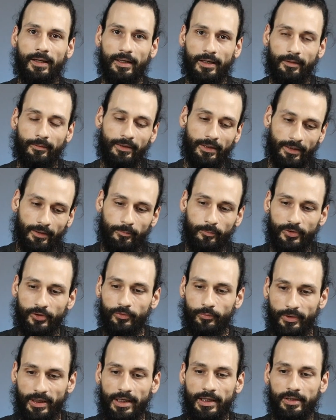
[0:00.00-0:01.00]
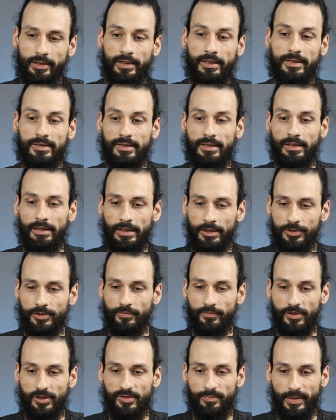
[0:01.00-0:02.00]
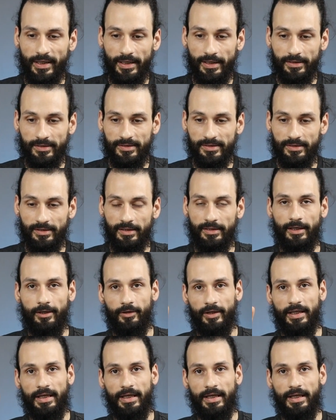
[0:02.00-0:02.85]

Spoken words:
yeah. But the reality is each of these packs, and now